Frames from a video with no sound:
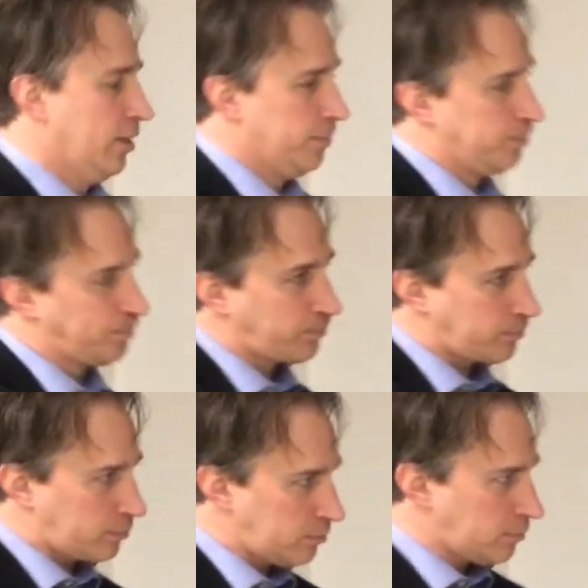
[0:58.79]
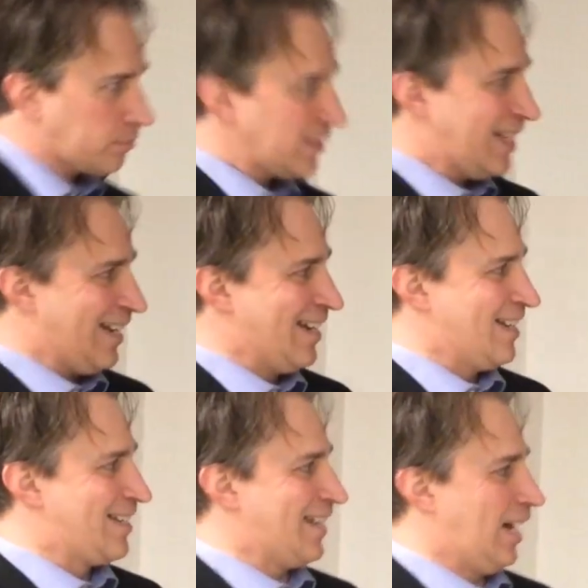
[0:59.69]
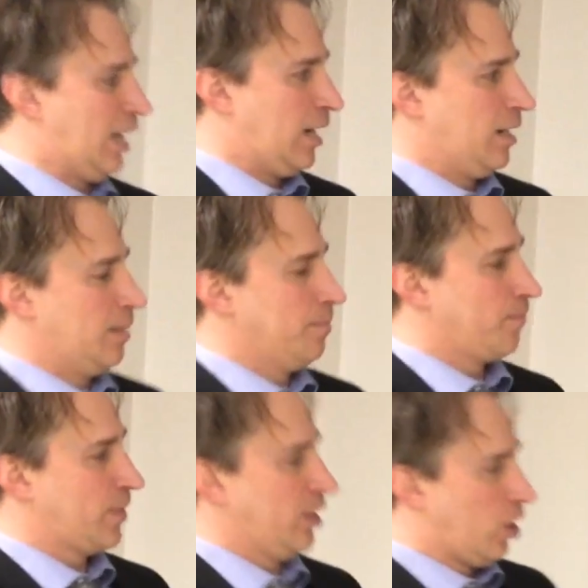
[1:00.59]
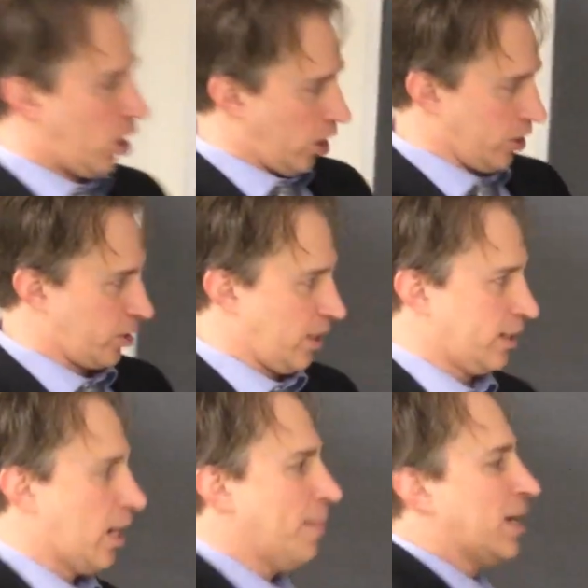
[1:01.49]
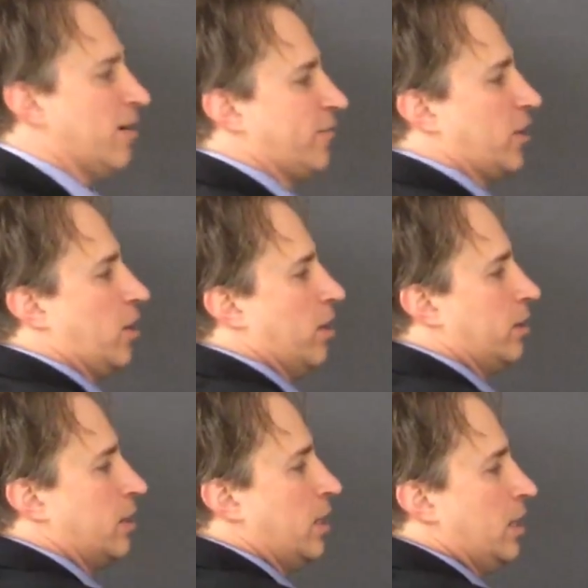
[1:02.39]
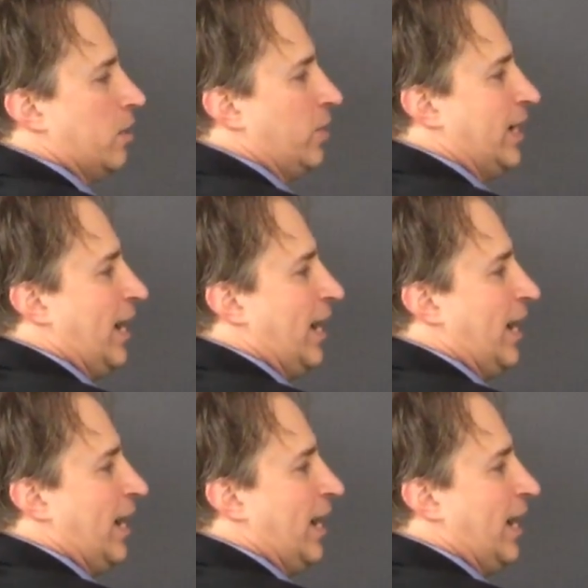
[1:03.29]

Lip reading: here is the heart, and coming off the heart we